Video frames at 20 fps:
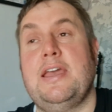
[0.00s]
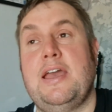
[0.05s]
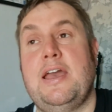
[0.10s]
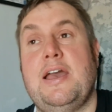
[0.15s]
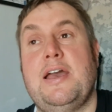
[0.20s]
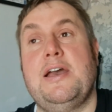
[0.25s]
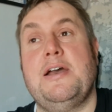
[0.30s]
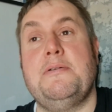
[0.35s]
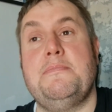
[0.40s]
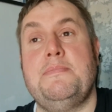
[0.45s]

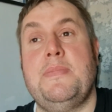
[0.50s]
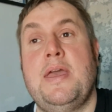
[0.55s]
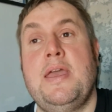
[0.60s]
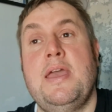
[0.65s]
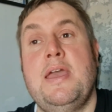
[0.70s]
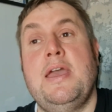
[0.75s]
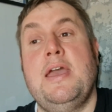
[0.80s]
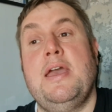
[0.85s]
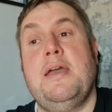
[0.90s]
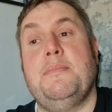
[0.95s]

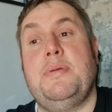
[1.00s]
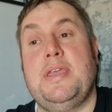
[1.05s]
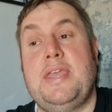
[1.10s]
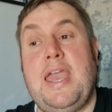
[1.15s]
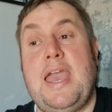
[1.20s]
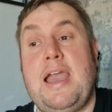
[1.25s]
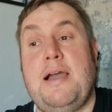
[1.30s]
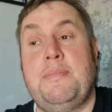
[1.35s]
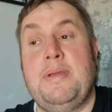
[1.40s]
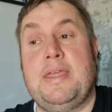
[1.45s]
But
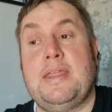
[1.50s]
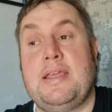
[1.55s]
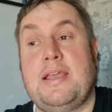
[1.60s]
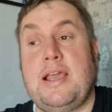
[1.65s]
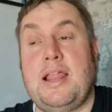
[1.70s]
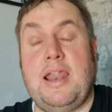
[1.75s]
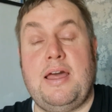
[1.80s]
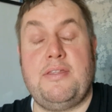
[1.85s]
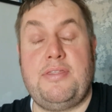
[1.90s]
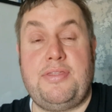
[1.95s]
yeah, I mean,
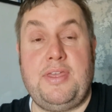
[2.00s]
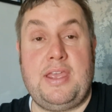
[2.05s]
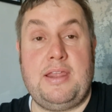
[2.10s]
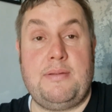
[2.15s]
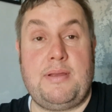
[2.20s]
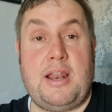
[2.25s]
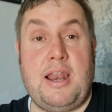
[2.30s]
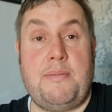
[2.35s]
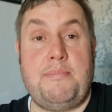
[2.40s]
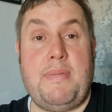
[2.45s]
I
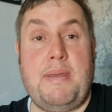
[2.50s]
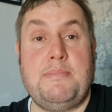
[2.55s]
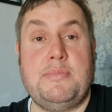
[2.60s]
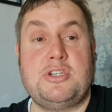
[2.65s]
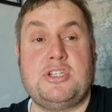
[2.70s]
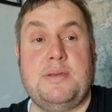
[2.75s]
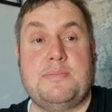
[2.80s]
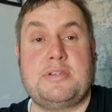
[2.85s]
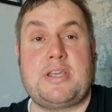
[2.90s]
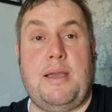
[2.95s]
think club
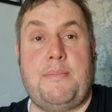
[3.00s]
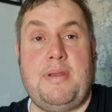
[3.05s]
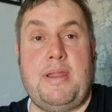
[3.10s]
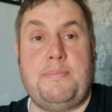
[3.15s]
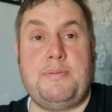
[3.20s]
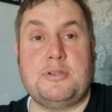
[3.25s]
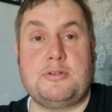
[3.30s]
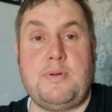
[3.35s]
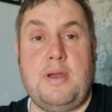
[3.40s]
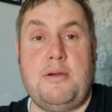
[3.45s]
membership's coming
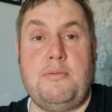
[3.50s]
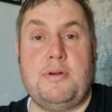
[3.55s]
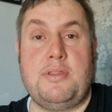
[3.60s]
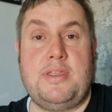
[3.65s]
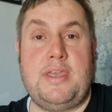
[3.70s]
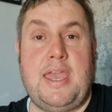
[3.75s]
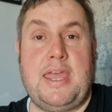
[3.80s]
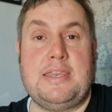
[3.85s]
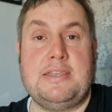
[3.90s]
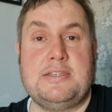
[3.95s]
up as well at
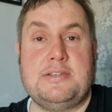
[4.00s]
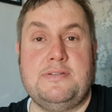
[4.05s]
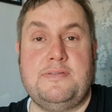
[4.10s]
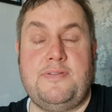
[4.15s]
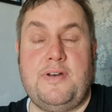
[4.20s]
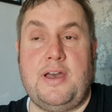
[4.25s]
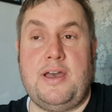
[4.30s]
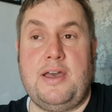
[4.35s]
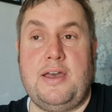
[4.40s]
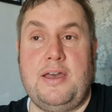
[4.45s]
the end
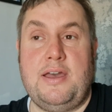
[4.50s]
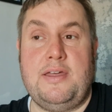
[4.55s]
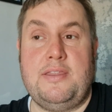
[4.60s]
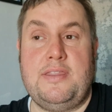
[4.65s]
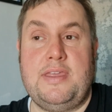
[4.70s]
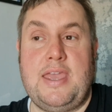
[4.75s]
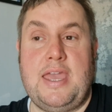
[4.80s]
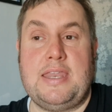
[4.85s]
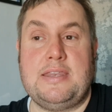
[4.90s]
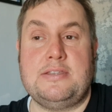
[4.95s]

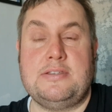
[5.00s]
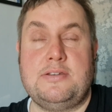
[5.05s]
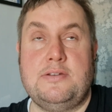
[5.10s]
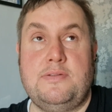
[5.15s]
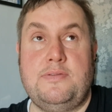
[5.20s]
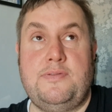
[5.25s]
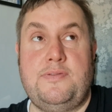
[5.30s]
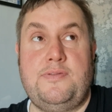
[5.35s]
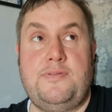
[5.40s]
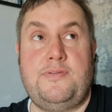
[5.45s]

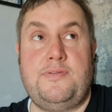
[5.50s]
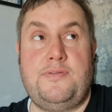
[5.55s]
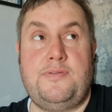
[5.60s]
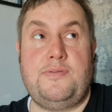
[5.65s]
of